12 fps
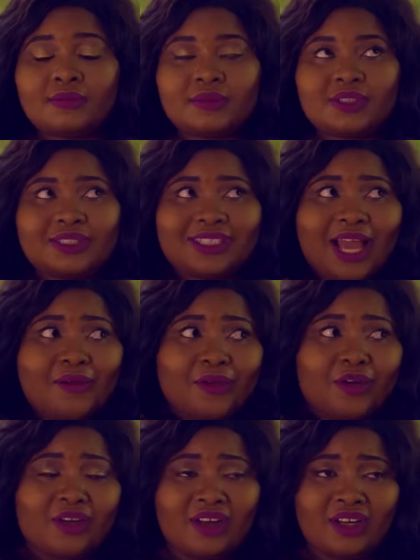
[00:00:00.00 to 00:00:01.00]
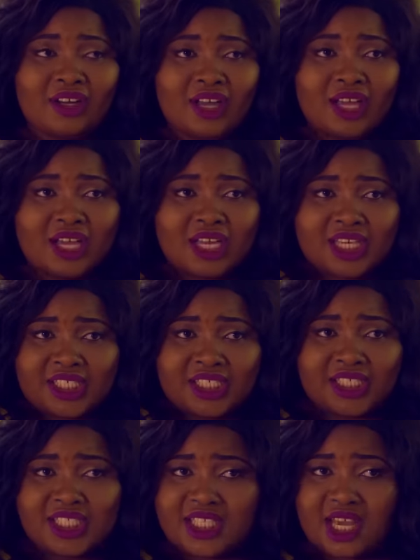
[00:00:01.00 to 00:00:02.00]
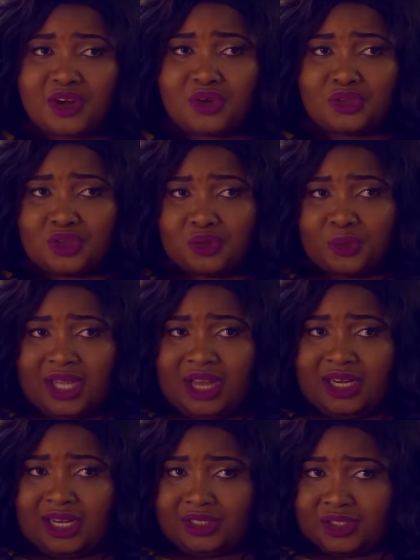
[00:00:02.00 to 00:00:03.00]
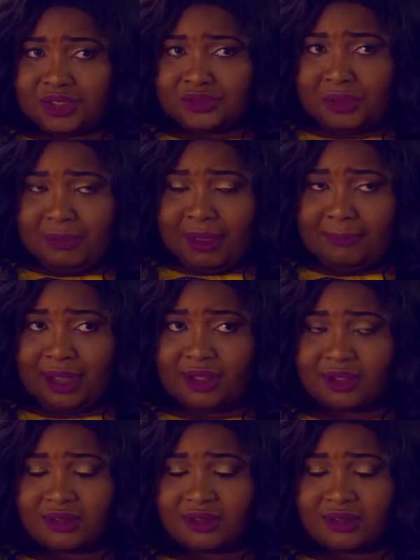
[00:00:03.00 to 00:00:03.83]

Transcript: Sharon. She cheated on you with our lecture, remember?